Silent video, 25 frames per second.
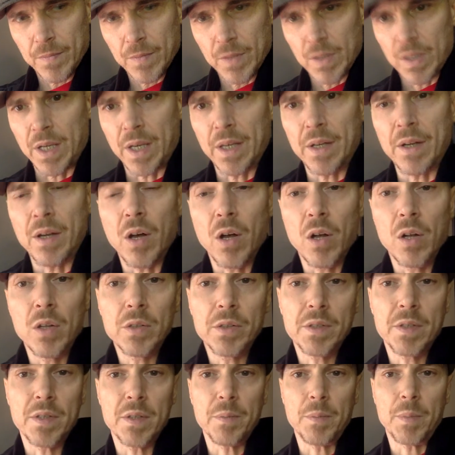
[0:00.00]
can
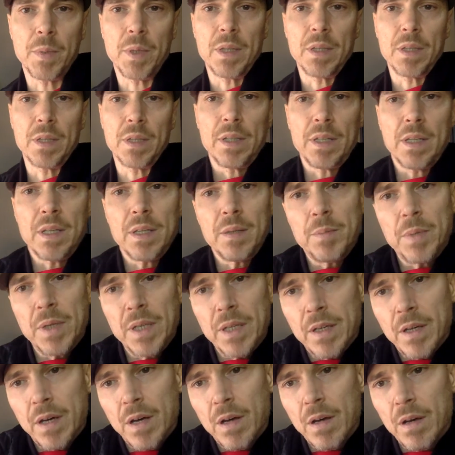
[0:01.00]
ultimately
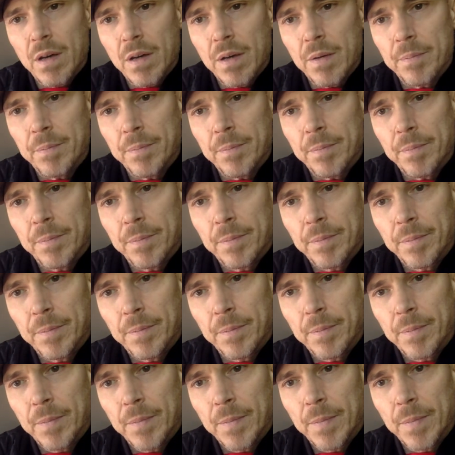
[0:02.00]
become
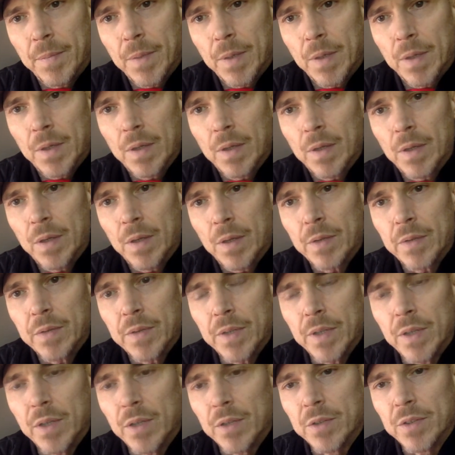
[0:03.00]

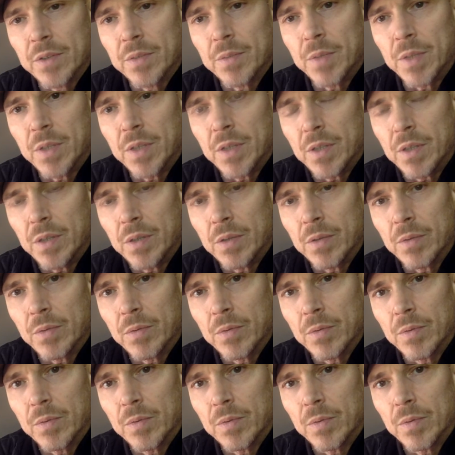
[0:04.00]
the ultimate you
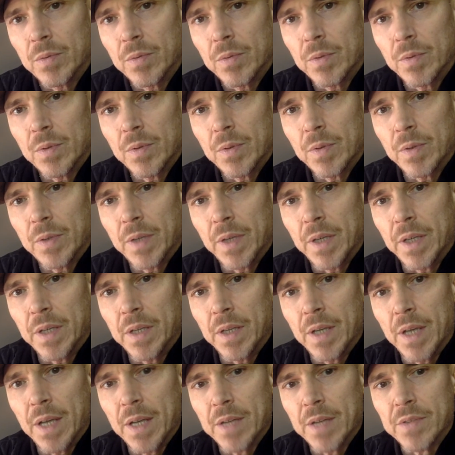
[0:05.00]

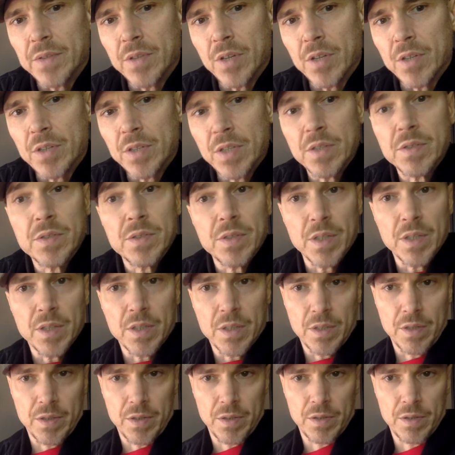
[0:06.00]
as an artistic,